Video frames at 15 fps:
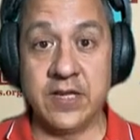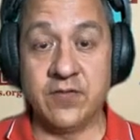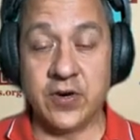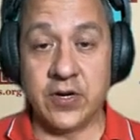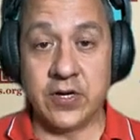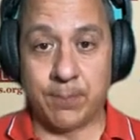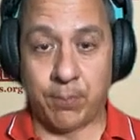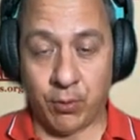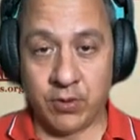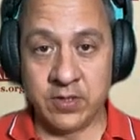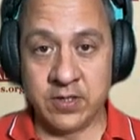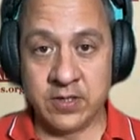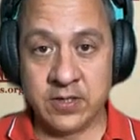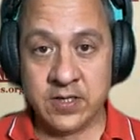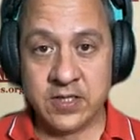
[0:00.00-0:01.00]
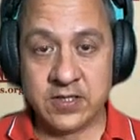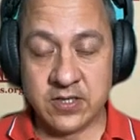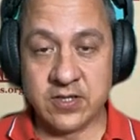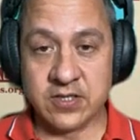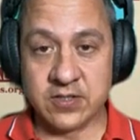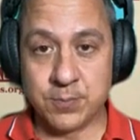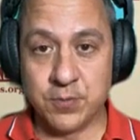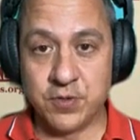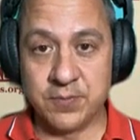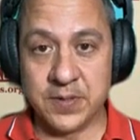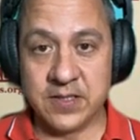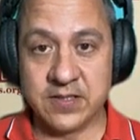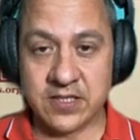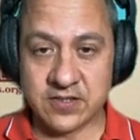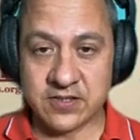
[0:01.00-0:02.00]
and very important to this
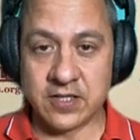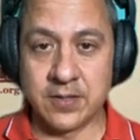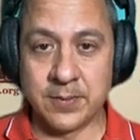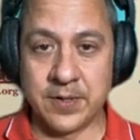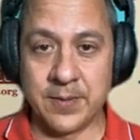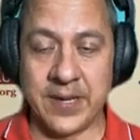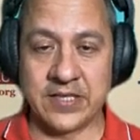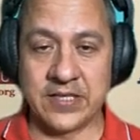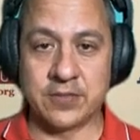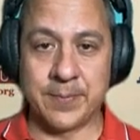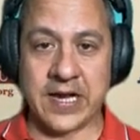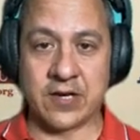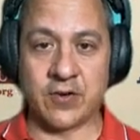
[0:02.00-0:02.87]
movement. Tell us a little bit about your